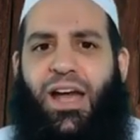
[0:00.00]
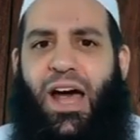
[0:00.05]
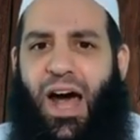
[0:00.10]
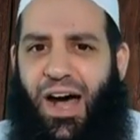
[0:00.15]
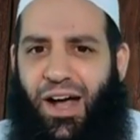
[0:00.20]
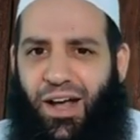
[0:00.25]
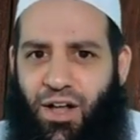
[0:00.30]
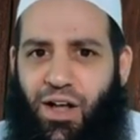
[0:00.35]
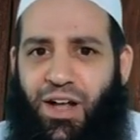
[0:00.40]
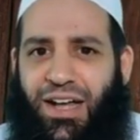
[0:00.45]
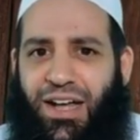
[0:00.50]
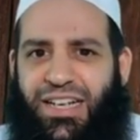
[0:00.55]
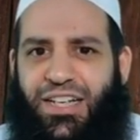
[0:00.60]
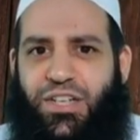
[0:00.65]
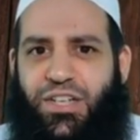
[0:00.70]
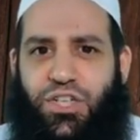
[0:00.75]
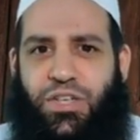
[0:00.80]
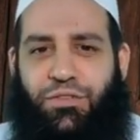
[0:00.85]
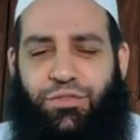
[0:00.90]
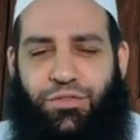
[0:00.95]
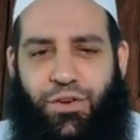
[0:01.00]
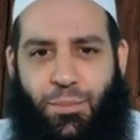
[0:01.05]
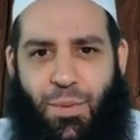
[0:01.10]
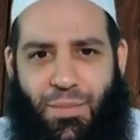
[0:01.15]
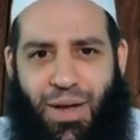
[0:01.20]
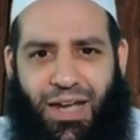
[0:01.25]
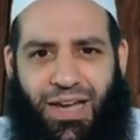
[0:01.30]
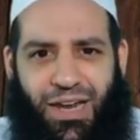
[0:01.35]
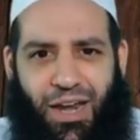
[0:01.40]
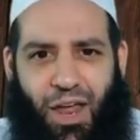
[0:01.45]
a khariji, from
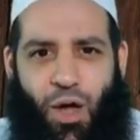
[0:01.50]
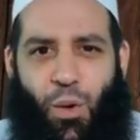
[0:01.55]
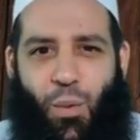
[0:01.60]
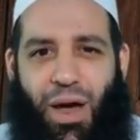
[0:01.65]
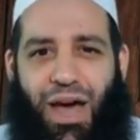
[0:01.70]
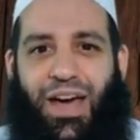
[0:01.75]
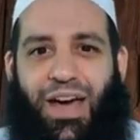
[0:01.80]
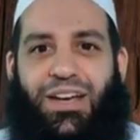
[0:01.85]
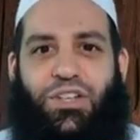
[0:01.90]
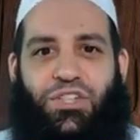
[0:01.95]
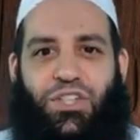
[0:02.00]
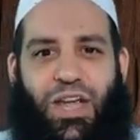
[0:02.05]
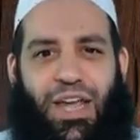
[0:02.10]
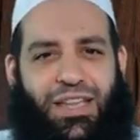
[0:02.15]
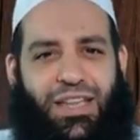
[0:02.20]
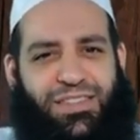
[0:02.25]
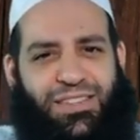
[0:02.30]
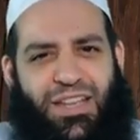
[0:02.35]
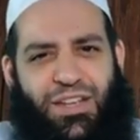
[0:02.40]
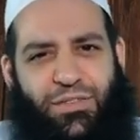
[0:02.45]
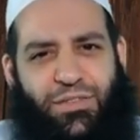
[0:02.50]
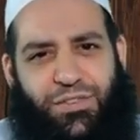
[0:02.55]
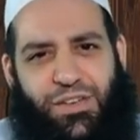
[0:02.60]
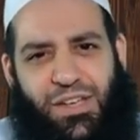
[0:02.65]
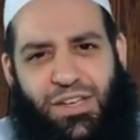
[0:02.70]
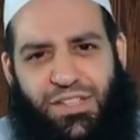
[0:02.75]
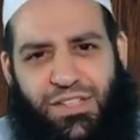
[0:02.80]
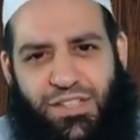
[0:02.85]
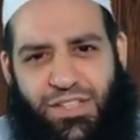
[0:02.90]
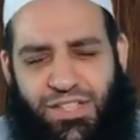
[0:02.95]
among al-khawarij, a
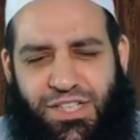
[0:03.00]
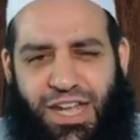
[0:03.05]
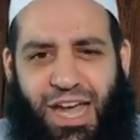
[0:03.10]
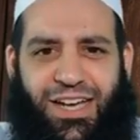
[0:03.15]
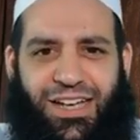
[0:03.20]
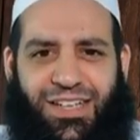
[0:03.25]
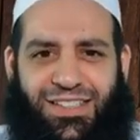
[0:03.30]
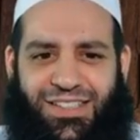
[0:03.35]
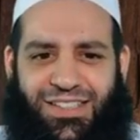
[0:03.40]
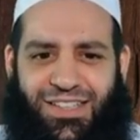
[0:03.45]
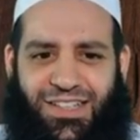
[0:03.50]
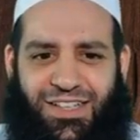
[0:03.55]
deviated sect